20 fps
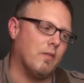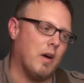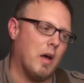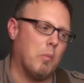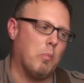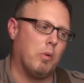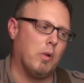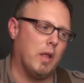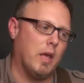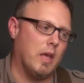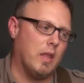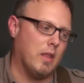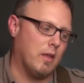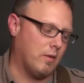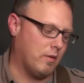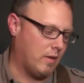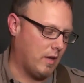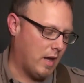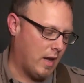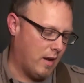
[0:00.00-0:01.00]
I play
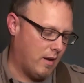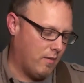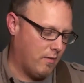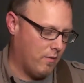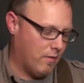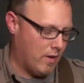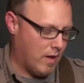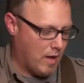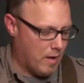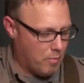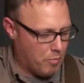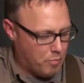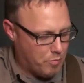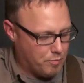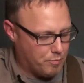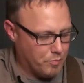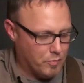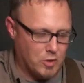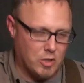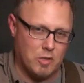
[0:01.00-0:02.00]
this kind
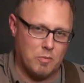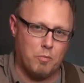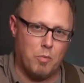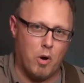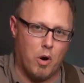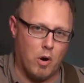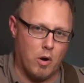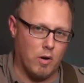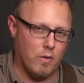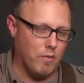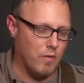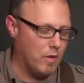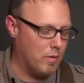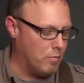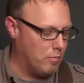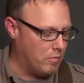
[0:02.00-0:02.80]
of just part of